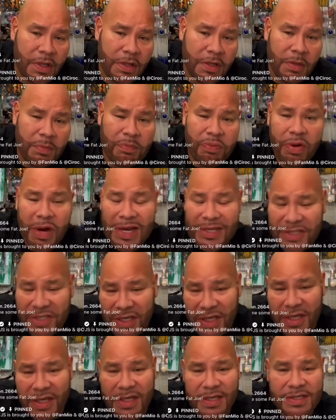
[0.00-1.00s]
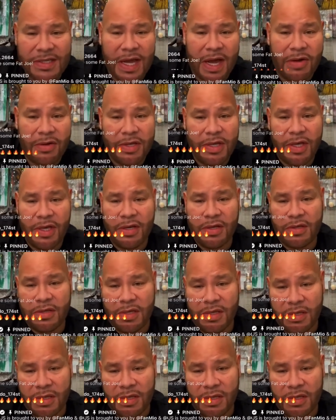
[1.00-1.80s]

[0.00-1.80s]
depression that's out here,